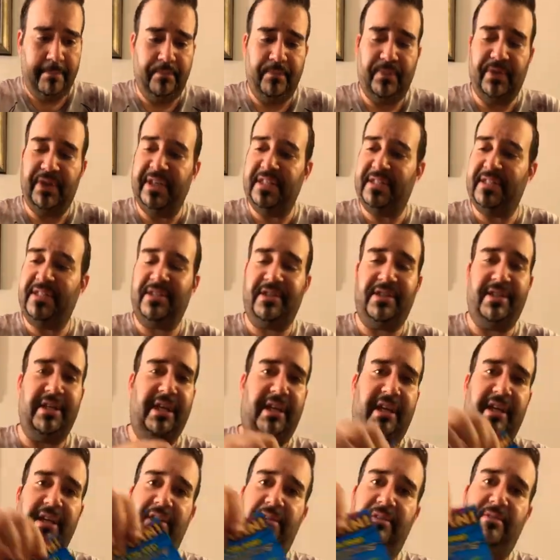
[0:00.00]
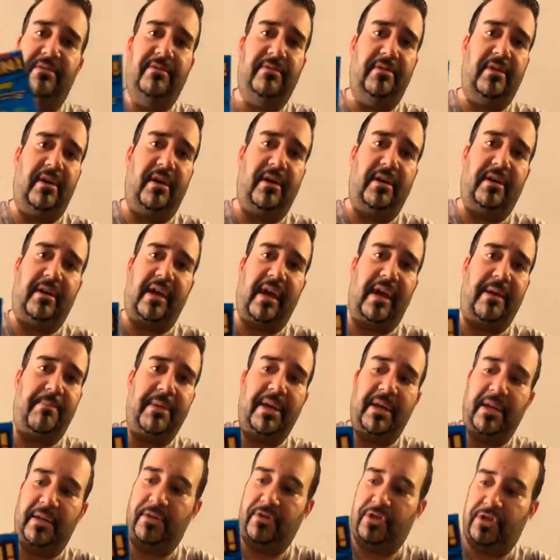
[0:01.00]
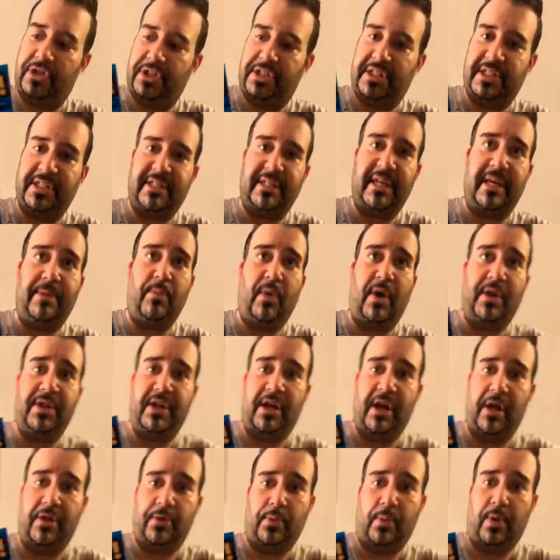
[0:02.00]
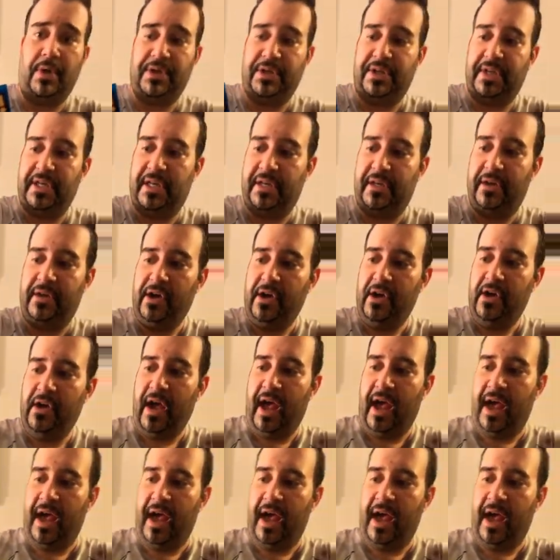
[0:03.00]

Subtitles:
This ticket came in just the same way the other one did,